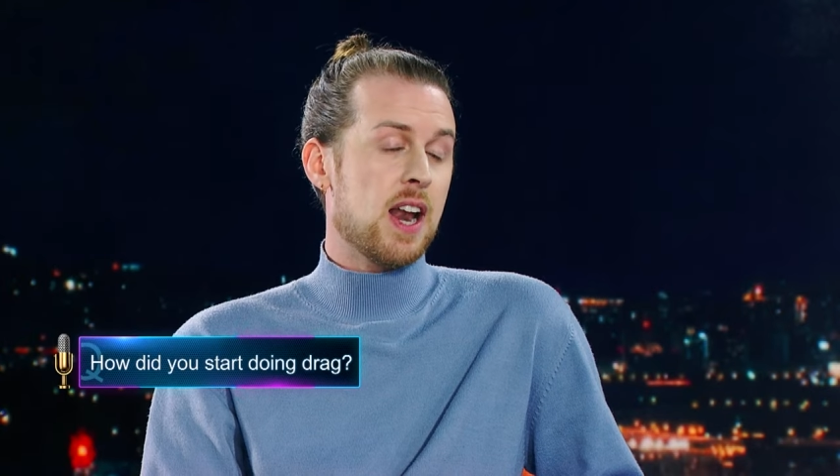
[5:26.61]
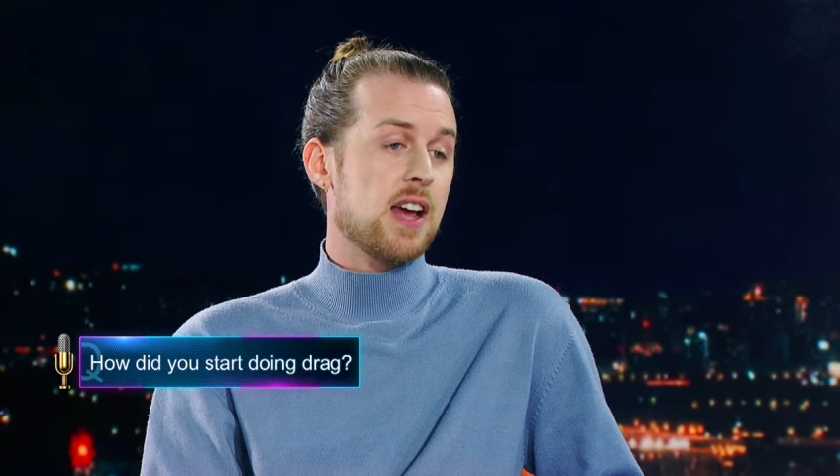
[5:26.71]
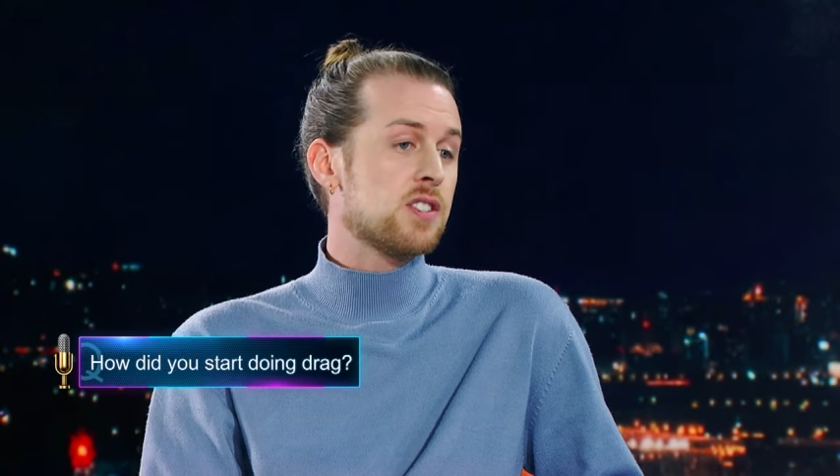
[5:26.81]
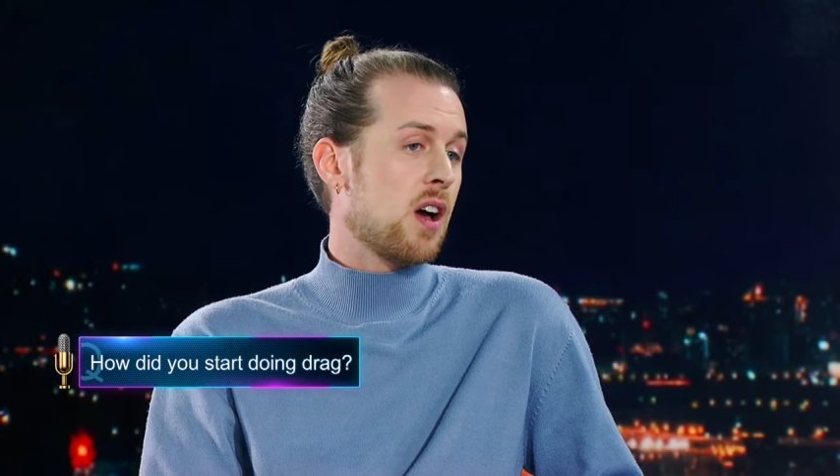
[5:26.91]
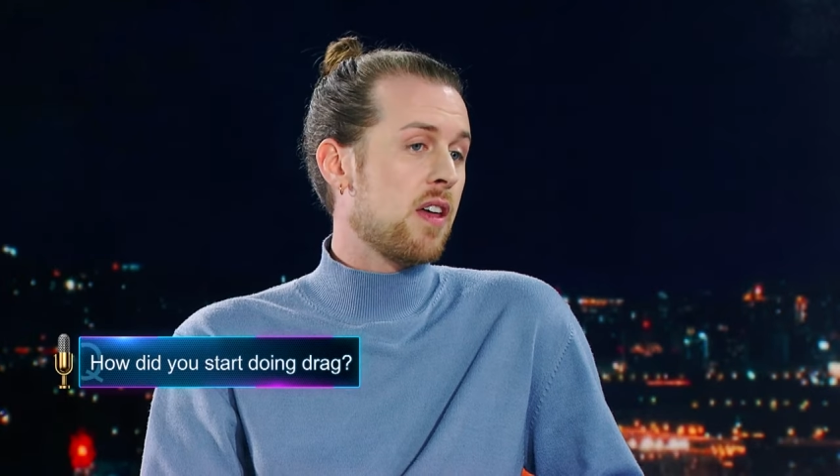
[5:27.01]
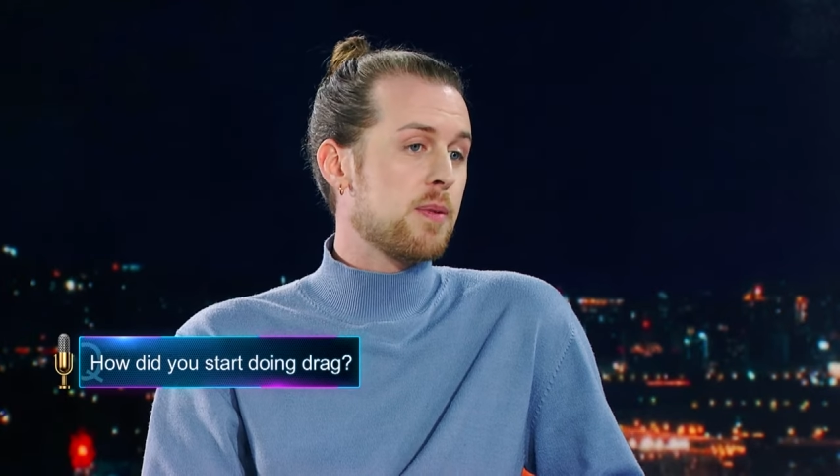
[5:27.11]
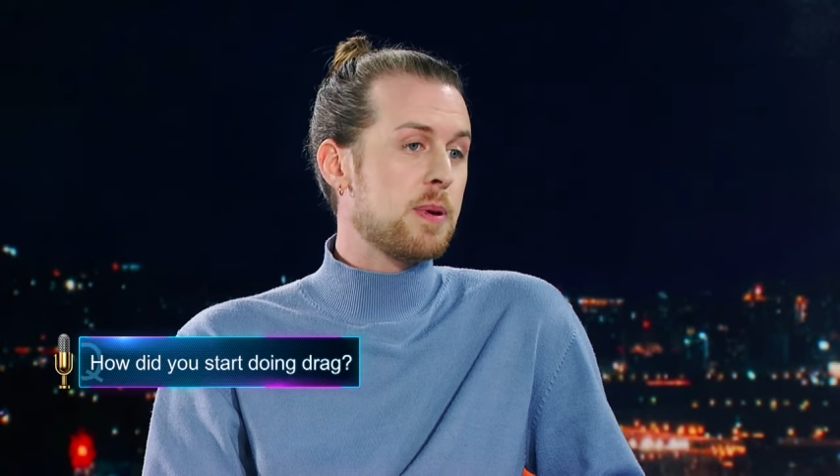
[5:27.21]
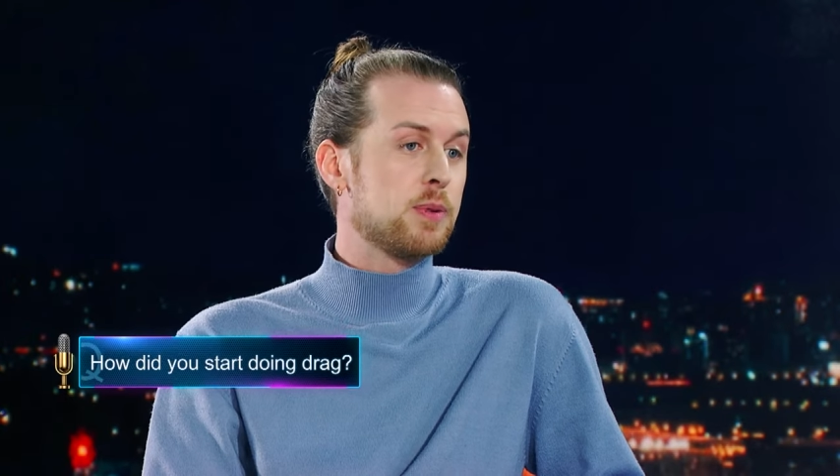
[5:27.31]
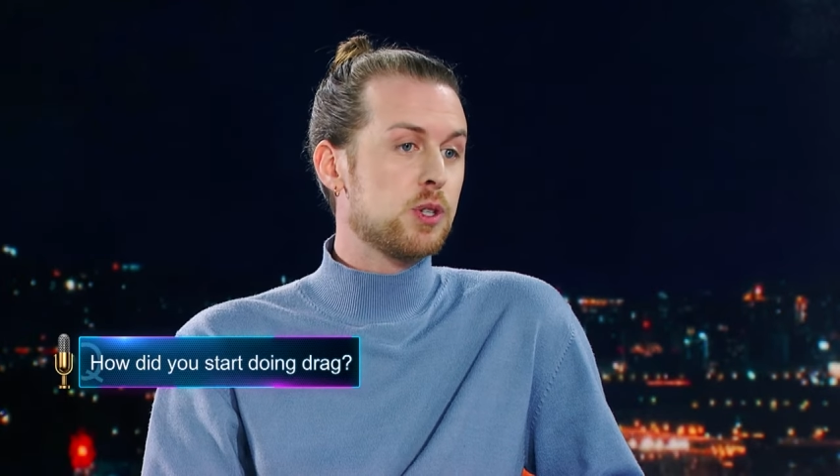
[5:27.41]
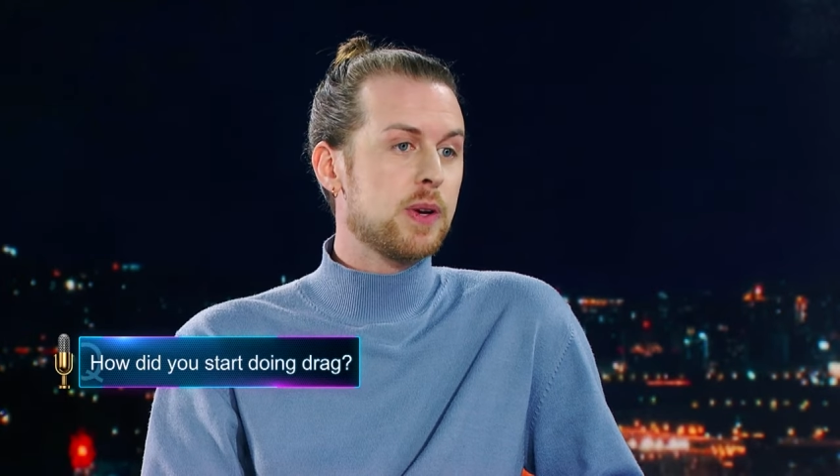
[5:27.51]
And I saw other
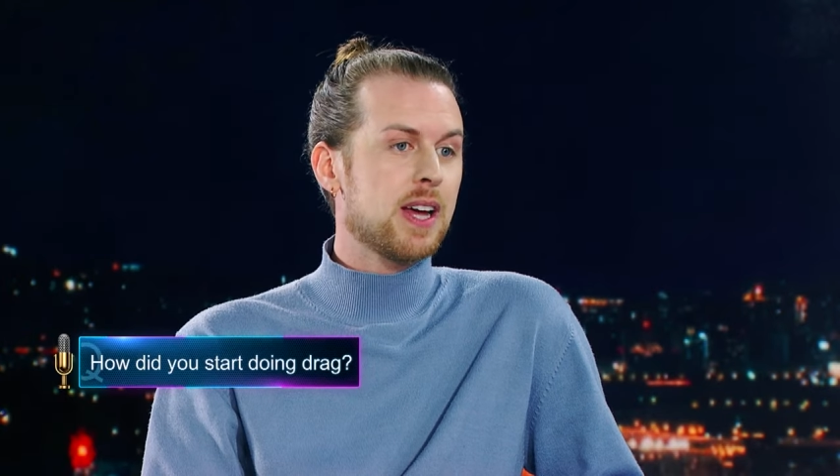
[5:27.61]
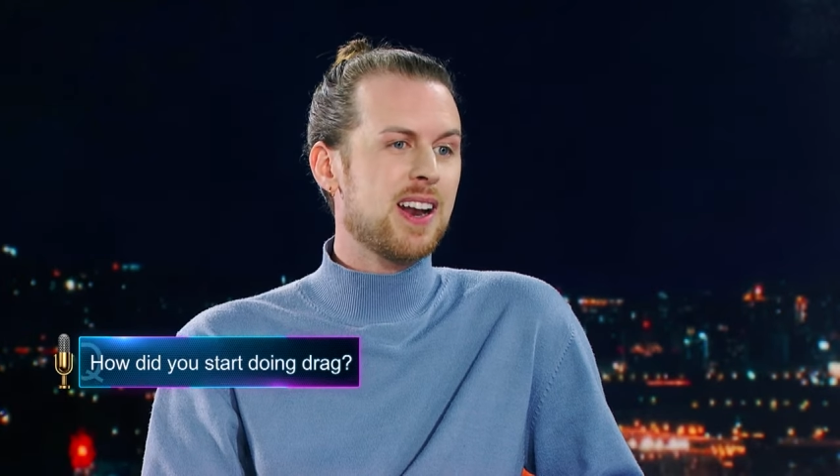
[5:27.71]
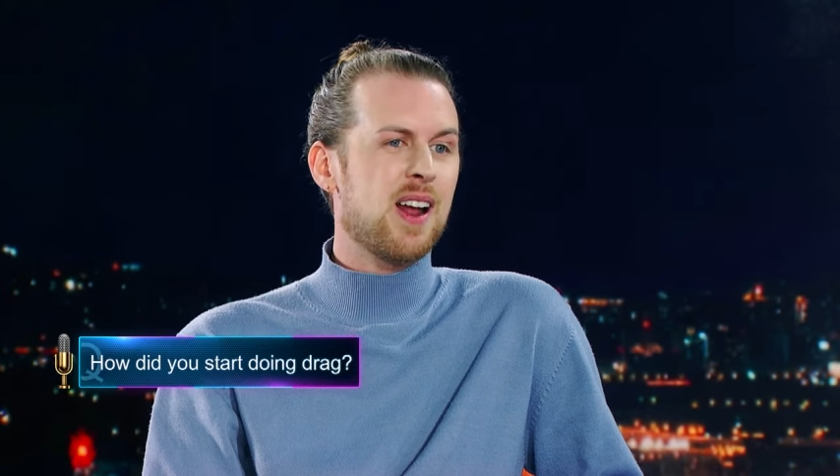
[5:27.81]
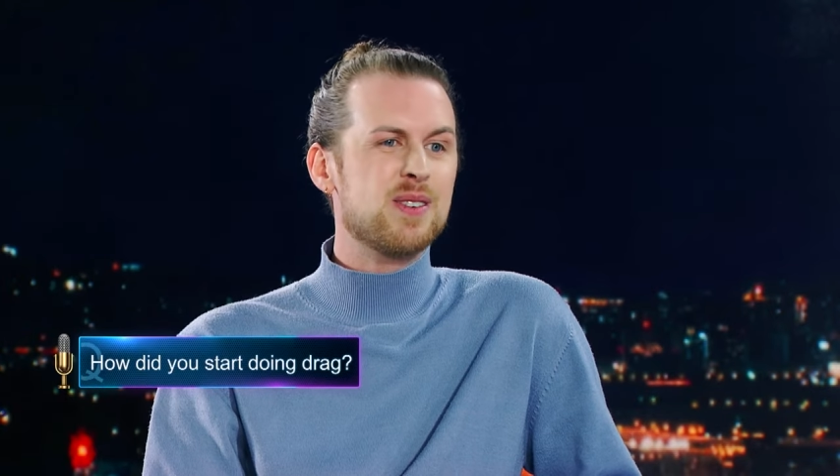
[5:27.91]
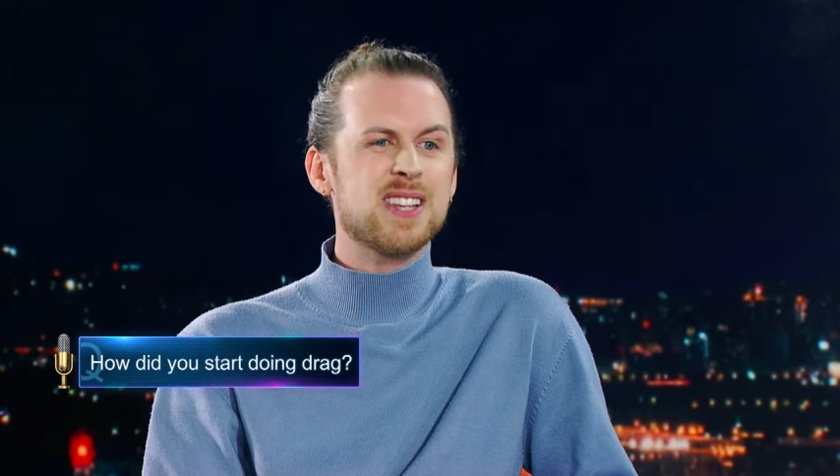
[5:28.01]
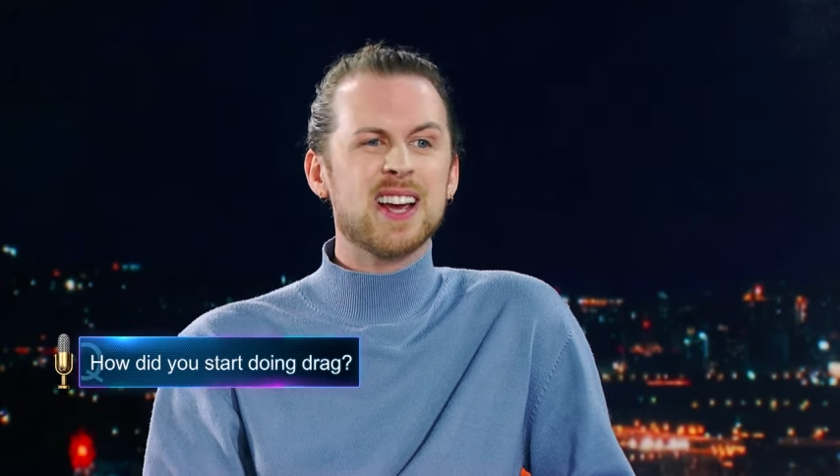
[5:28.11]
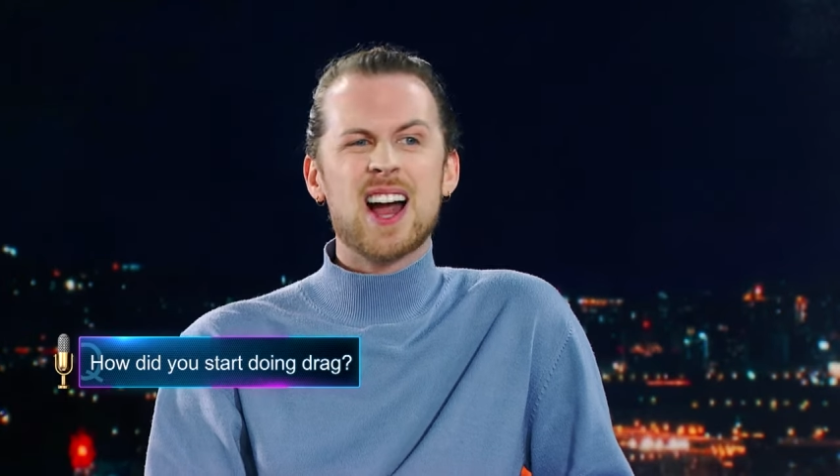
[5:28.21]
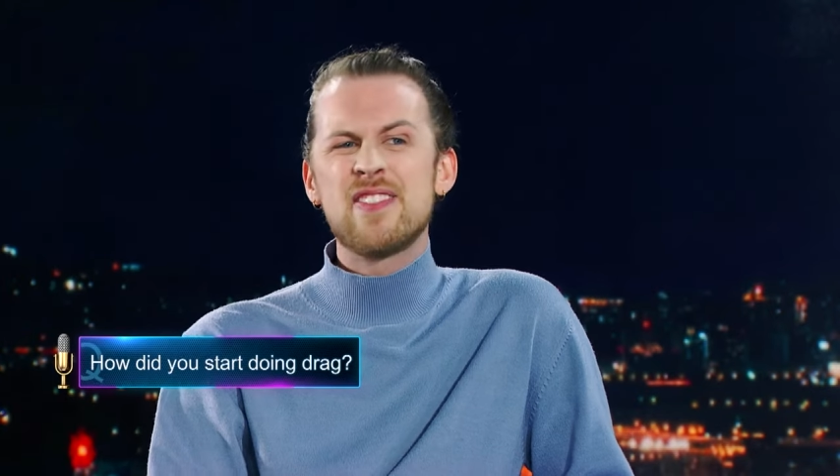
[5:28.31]
people doing it, and I was like,